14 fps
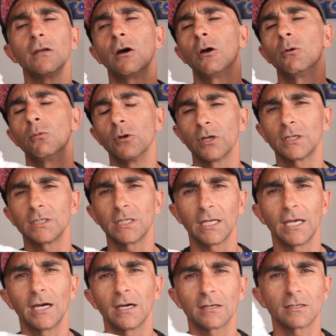I worked
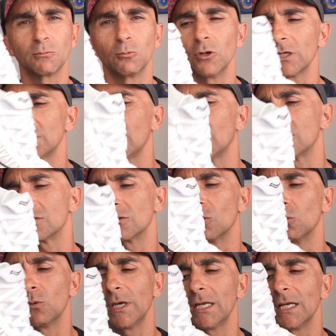out sort of
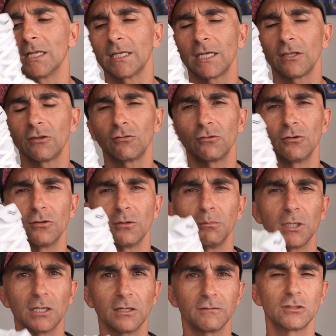where to land through the
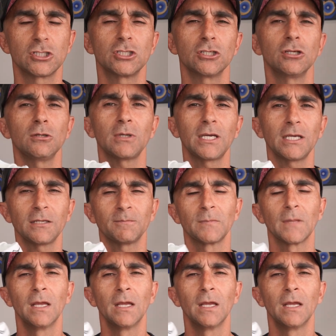middle of the shoe, and